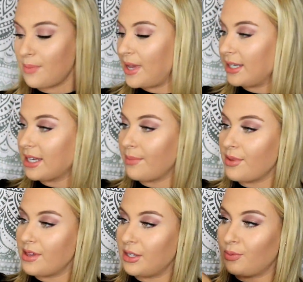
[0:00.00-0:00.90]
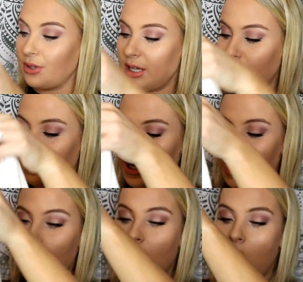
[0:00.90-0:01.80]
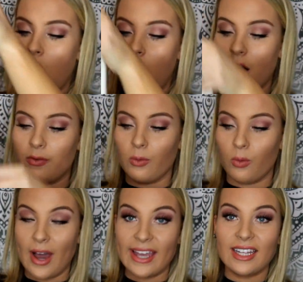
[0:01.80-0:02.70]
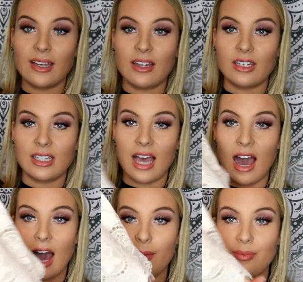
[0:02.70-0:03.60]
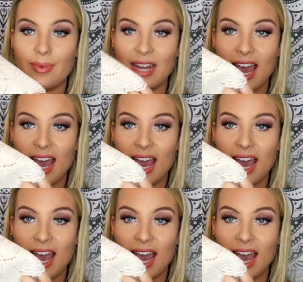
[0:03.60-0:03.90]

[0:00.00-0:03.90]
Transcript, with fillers: I picked up this really pretty off-white top, but it